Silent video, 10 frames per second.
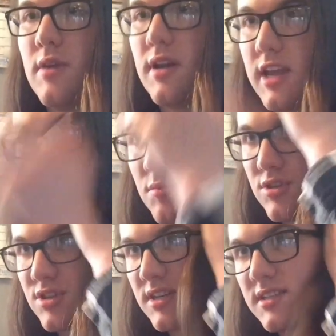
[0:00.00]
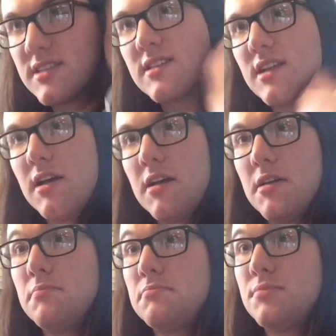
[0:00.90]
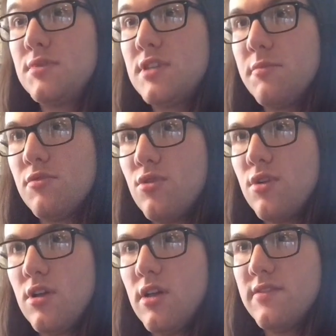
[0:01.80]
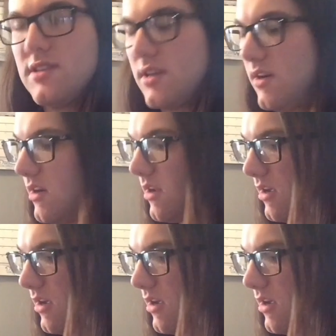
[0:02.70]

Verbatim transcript: My camera just uh, stopped recording all of a sudden.